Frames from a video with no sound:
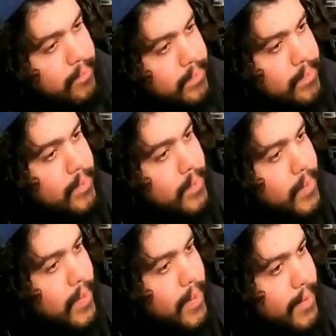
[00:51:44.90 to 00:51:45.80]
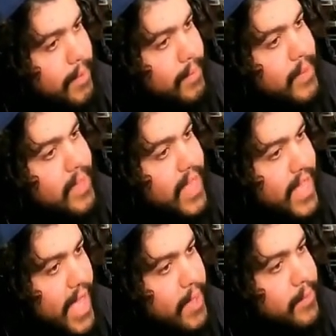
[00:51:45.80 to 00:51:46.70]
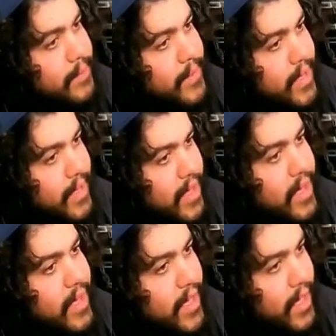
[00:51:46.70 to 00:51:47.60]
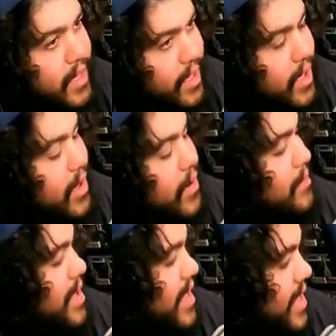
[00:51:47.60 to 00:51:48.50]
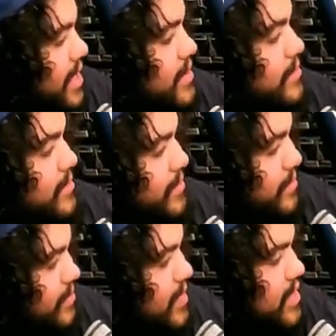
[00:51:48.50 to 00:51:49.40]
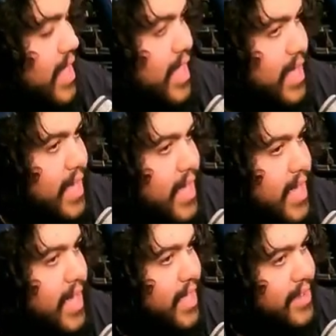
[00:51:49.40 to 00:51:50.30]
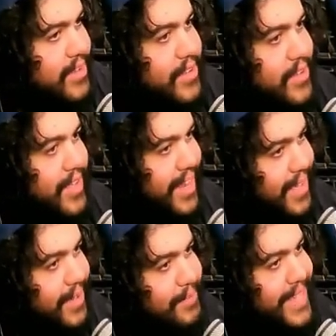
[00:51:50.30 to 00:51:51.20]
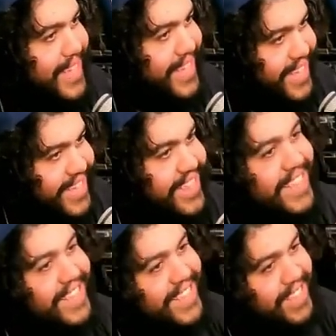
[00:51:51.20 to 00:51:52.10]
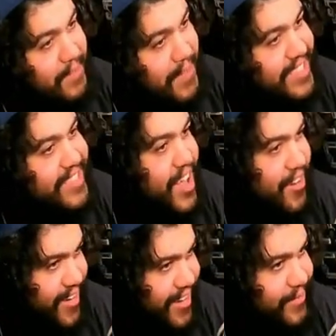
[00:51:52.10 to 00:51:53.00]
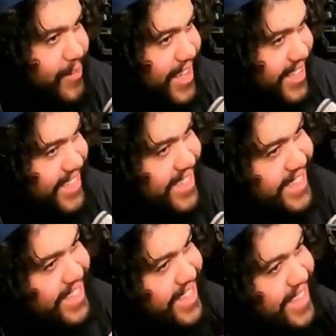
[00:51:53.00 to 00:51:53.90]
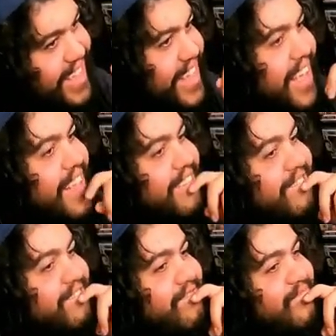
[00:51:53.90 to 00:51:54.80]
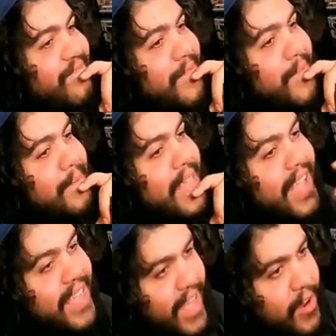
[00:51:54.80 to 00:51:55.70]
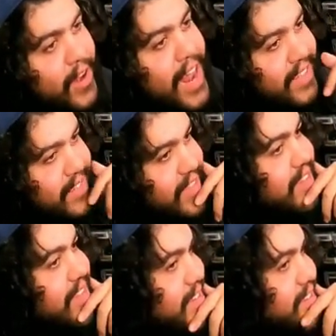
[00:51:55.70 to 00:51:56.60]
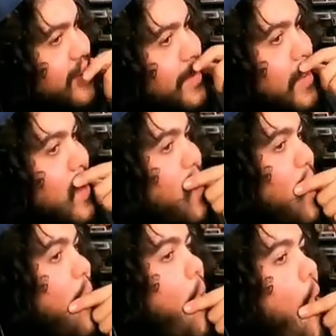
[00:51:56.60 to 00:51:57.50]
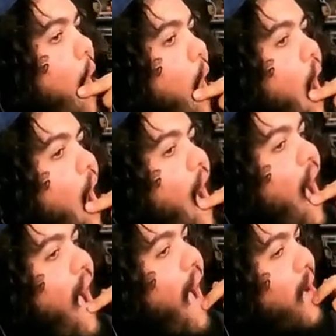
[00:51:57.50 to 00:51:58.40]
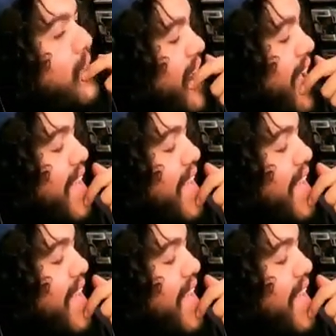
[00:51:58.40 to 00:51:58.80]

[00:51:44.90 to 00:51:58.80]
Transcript: Uh, Kike. Kike. Yeah, Luis Enrique. Oh man, Hello. Kiki. Do you love me? That's gonna be his song growing up. Watch. Well, there was a Dodger player. Yeah, Kike, Kike Hernandez. And his number is fourteen. Nice.